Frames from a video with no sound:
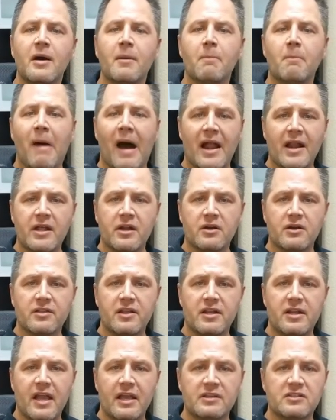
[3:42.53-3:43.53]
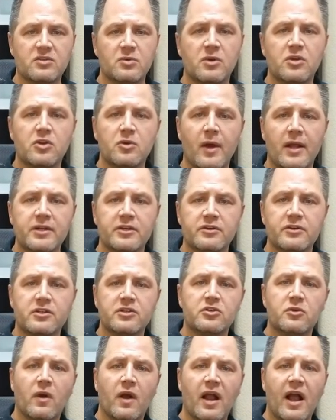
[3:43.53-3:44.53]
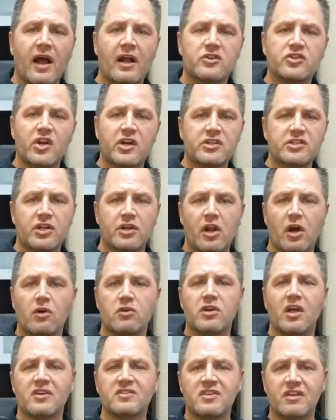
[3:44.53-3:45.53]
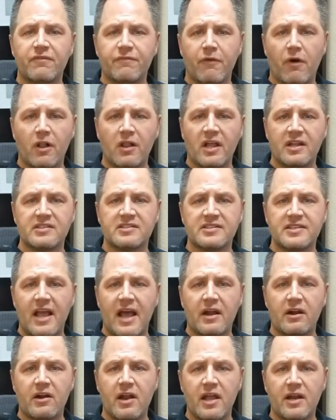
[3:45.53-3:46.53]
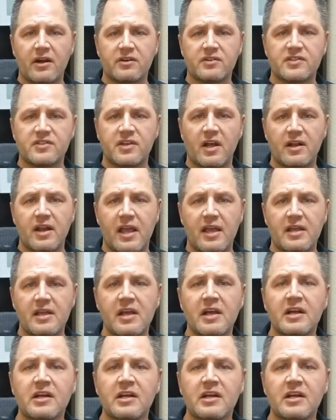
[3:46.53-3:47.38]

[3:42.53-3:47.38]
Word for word: monitor the dates when you enter into a contract to know, does it fall on a Saturday or a Sunday?